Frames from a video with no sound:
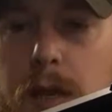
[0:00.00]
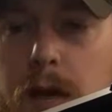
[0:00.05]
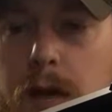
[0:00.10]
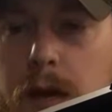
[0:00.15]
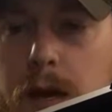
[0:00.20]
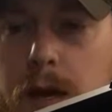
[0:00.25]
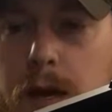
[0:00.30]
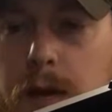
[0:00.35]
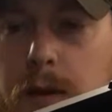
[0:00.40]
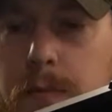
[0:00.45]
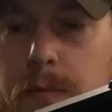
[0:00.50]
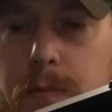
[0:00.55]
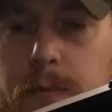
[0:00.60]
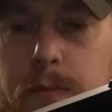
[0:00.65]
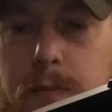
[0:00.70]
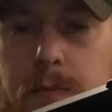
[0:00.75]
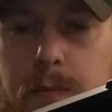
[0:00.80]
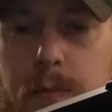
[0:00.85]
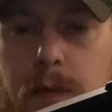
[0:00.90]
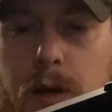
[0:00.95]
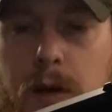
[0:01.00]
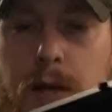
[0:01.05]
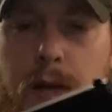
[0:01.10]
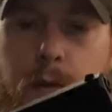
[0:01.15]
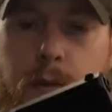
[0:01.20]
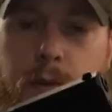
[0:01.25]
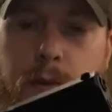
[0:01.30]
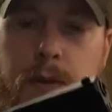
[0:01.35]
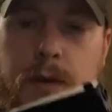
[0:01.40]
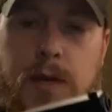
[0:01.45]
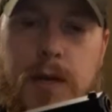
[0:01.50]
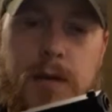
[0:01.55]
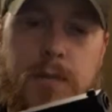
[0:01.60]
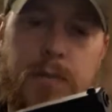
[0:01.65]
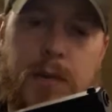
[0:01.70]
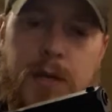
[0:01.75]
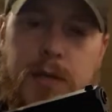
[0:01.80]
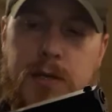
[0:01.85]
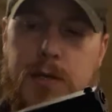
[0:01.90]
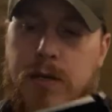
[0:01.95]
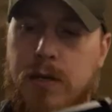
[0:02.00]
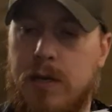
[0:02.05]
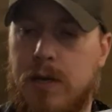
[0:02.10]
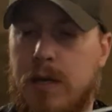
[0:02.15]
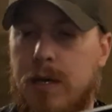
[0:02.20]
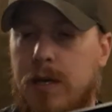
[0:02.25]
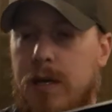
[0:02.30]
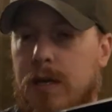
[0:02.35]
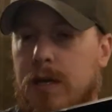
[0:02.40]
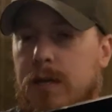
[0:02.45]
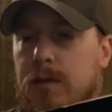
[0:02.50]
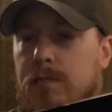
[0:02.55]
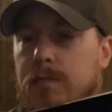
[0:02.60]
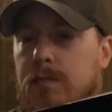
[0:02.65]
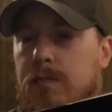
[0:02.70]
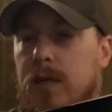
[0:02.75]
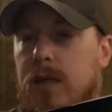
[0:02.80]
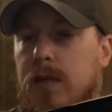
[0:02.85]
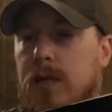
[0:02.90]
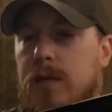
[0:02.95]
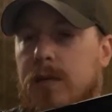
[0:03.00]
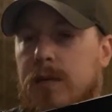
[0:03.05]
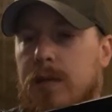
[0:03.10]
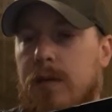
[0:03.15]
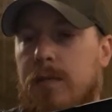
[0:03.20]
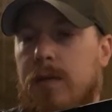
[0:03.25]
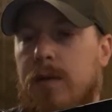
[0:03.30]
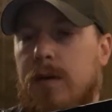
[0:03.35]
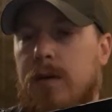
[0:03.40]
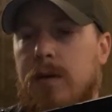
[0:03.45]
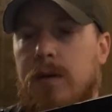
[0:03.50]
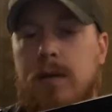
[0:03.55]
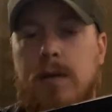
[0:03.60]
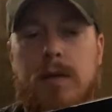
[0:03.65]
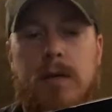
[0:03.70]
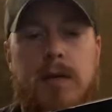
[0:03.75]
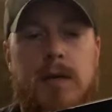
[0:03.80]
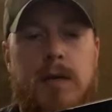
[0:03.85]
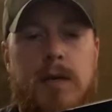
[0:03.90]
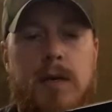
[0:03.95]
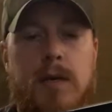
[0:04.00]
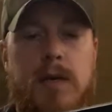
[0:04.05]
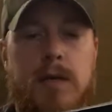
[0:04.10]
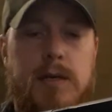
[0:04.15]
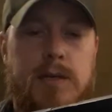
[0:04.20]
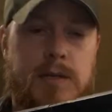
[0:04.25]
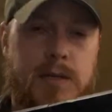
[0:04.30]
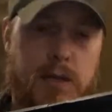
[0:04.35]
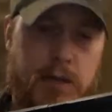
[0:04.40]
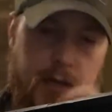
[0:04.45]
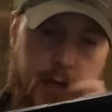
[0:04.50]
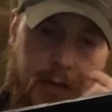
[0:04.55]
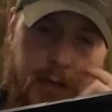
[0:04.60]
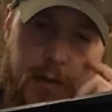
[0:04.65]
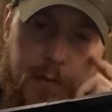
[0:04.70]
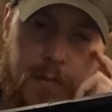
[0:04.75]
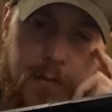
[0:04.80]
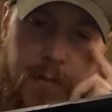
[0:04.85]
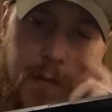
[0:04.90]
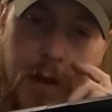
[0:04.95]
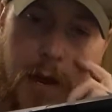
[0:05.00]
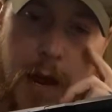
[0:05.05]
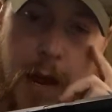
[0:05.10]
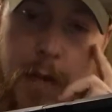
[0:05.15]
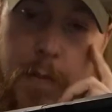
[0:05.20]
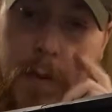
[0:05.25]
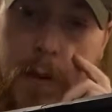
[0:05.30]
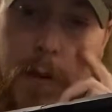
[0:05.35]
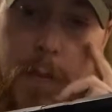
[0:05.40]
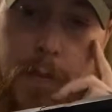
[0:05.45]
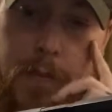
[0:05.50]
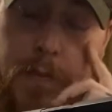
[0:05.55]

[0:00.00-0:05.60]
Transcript: Oh yeah, one thing I didn't mention, it does have a cycling hammer.